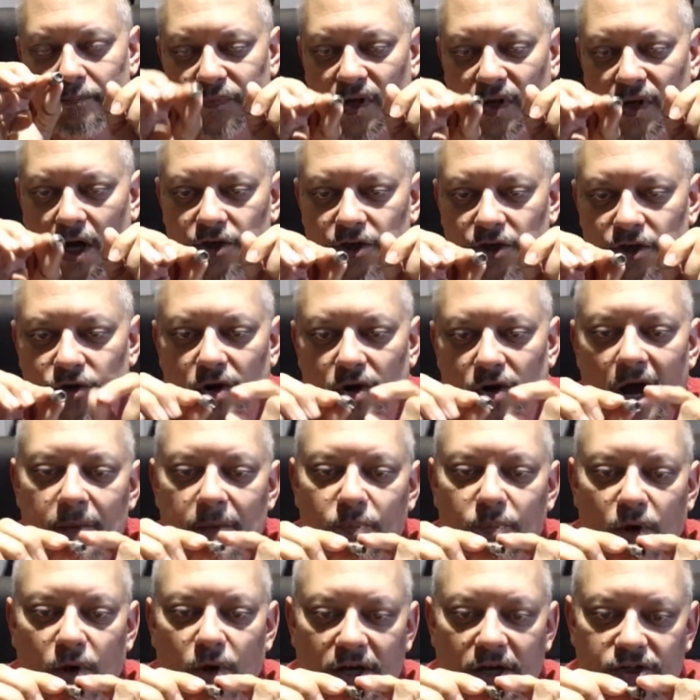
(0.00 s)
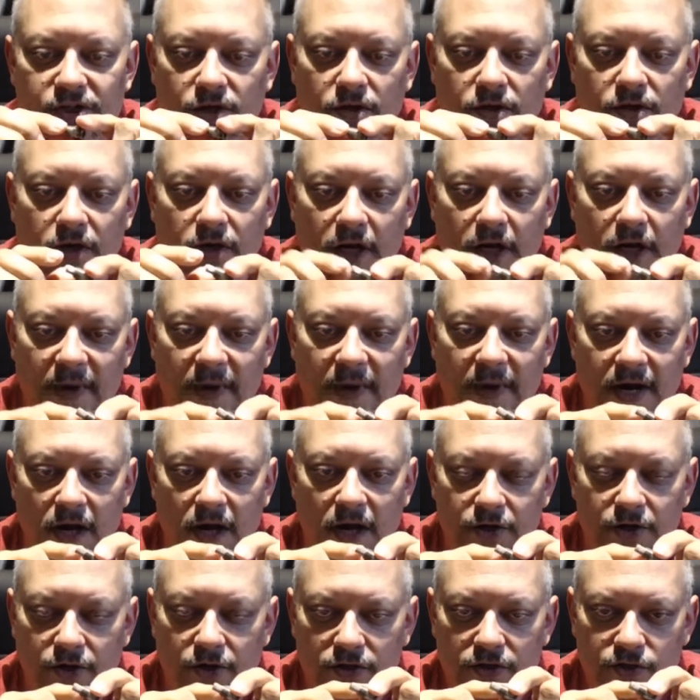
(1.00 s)
Under high pressure at about
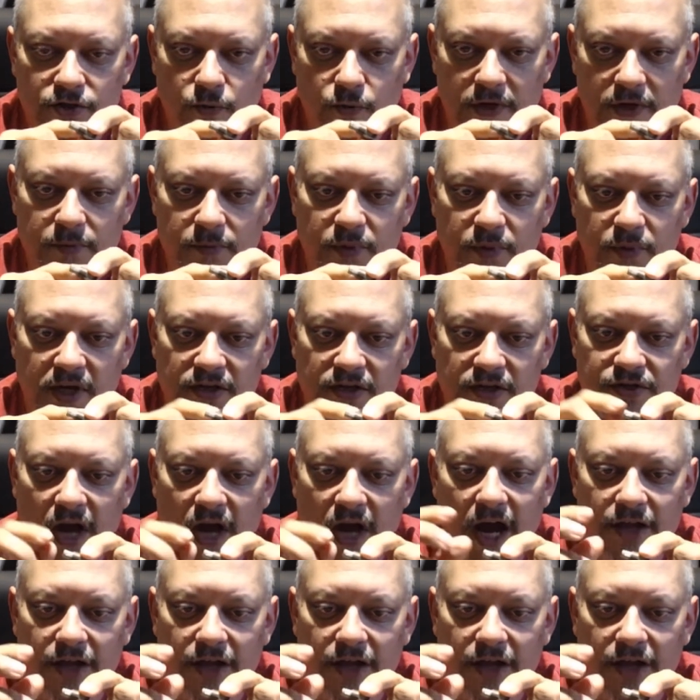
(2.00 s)
120 PSI,